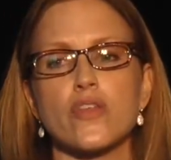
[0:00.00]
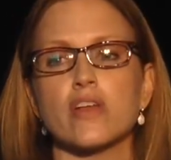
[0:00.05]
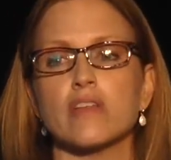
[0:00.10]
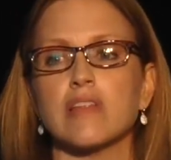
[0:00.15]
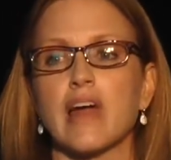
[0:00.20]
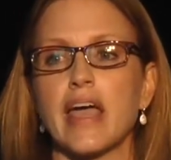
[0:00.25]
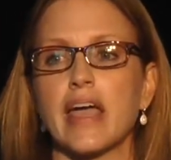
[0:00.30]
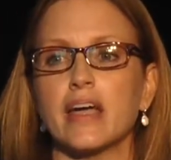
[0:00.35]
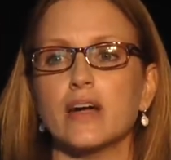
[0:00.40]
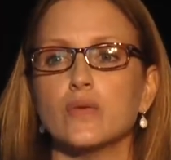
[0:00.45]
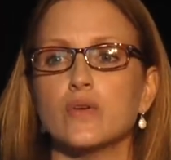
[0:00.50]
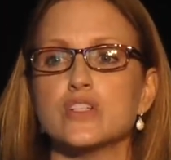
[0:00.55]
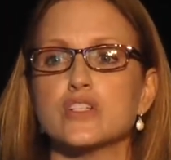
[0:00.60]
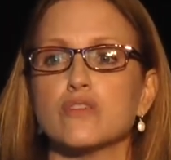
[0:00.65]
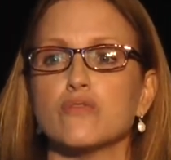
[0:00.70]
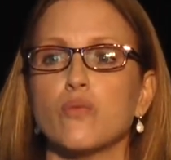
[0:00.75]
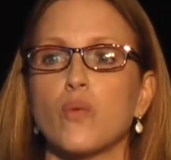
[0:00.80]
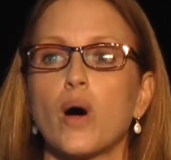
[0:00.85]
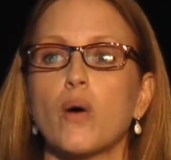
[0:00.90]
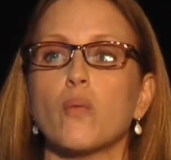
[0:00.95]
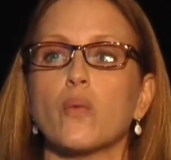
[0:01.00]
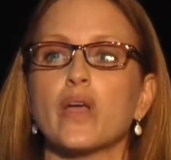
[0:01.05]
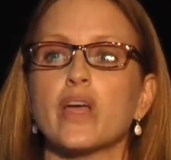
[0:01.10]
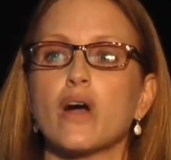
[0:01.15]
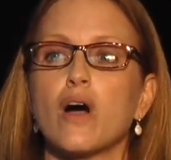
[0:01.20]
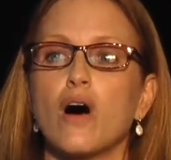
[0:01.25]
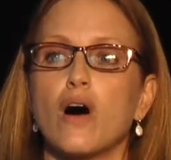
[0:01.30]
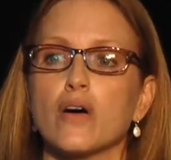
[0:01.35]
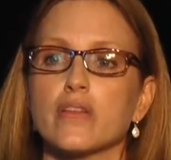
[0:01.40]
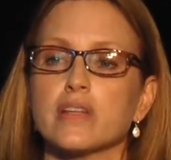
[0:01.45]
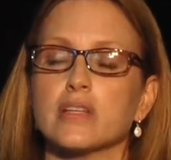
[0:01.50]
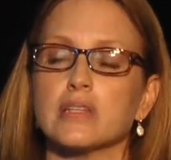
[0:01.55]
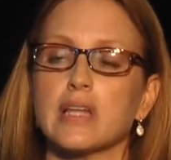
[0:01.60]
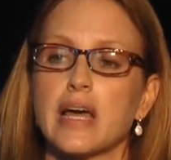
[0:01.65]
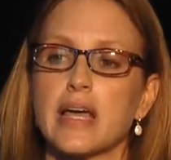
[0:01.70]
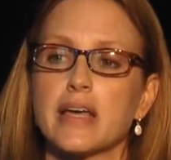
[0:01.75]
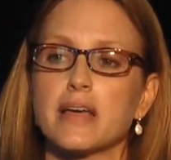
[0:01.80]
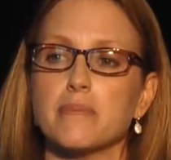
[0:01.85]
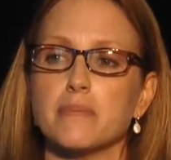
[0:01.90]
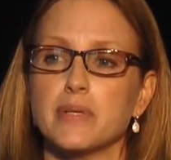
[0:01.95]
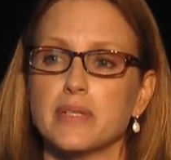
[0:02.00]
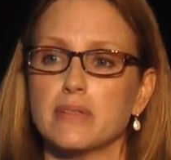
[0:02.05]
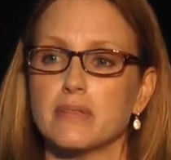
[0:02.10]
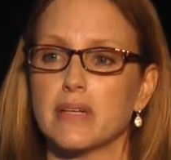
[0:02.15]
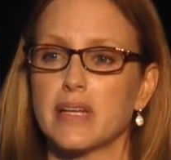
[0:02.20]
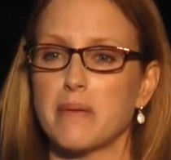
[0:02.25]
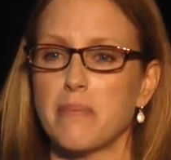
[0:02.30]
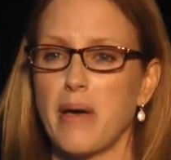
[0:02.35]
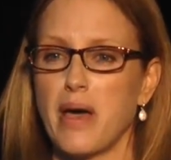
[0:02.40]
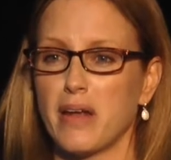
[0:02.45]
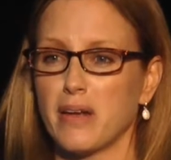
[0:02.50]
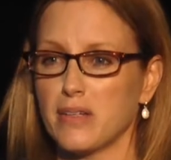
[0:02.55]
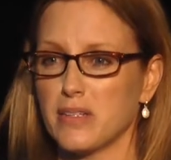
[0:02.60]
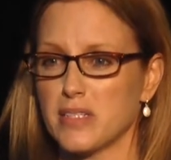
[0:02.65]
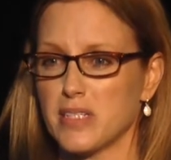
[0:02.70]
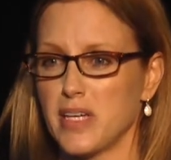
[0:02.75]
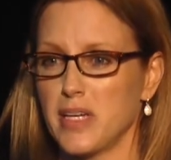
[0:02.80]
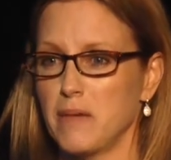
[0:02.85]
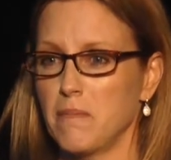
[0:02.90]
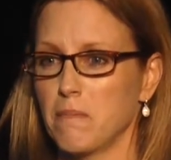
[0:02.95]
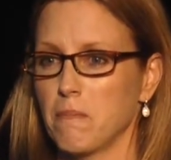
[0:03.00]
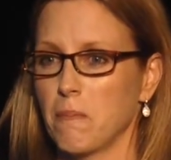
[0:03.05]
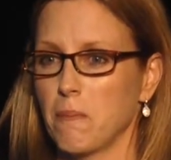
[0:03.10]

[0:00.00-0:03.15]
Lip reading: the language of what we call the likability penalty.